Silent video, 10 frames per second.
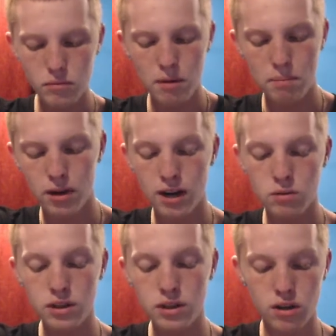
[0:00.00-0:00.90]
but I
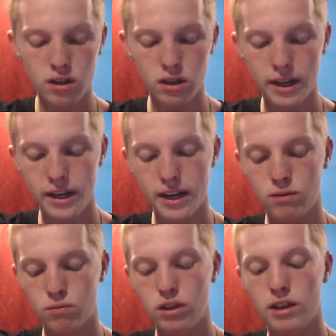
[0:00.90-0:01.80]
really started to like it. I
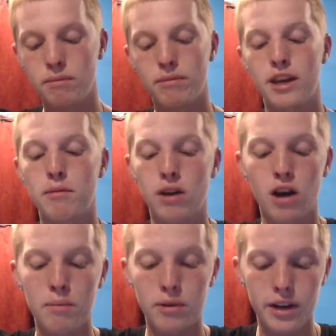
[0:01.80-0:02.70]
really am thinking about
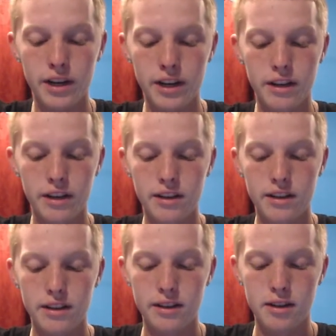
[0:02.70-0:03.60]
upgrading it,
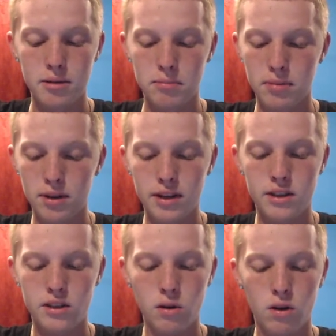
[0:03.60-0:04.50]
but it's so